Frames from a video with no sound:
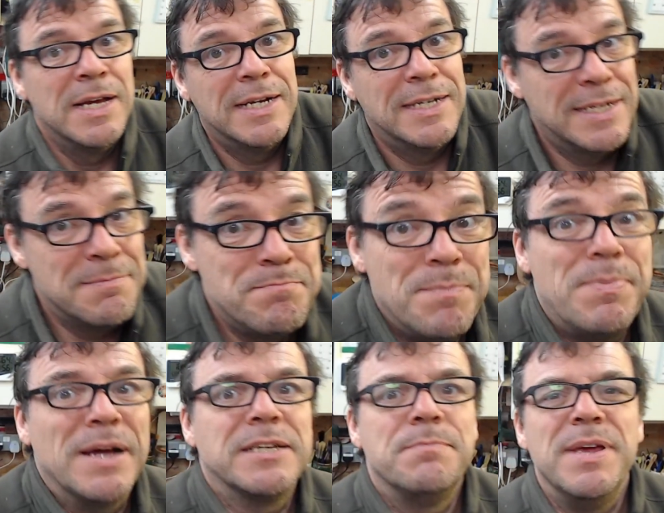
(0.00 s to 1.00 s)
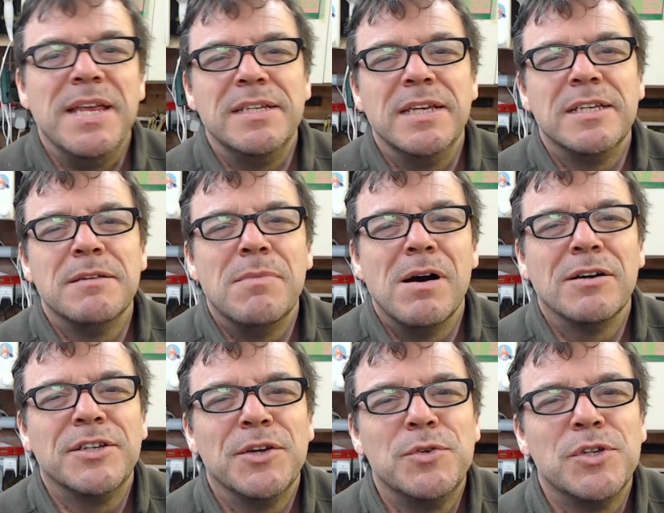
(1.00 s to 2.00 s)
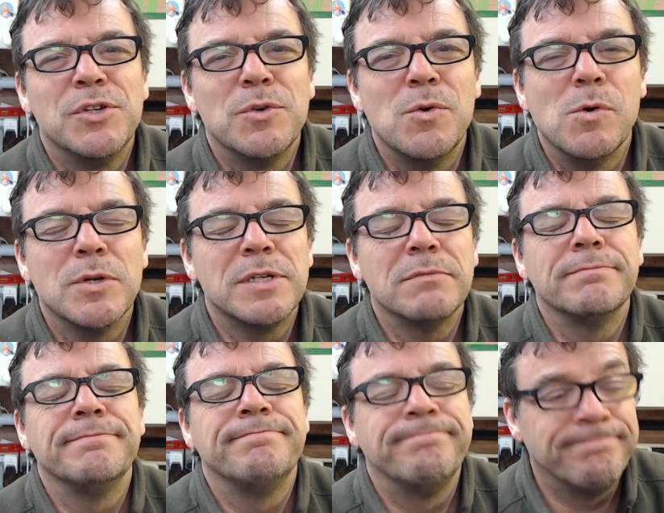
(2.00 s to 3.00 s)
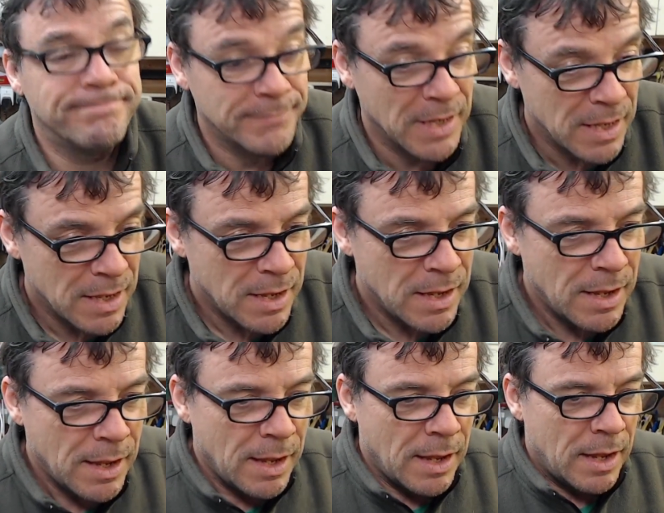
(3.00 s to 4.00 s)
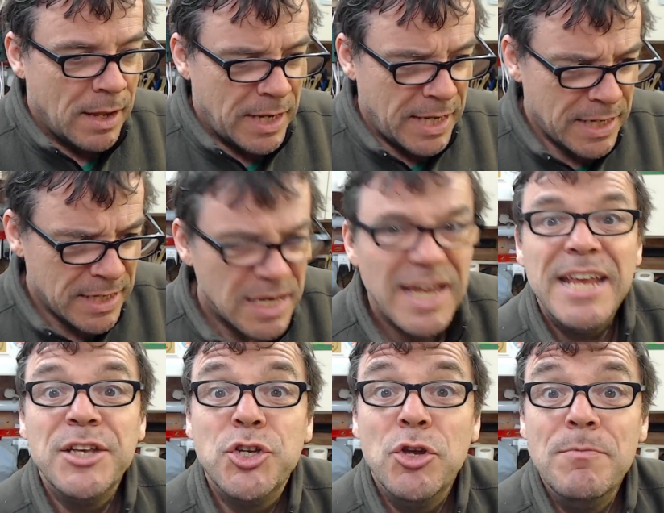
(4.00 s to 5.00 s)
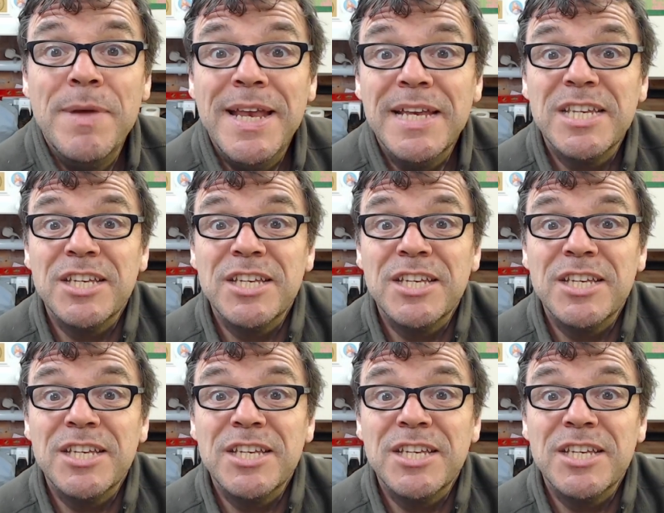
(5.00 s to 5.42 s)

uh, butter beans in tomato sauce mm. in in two minutes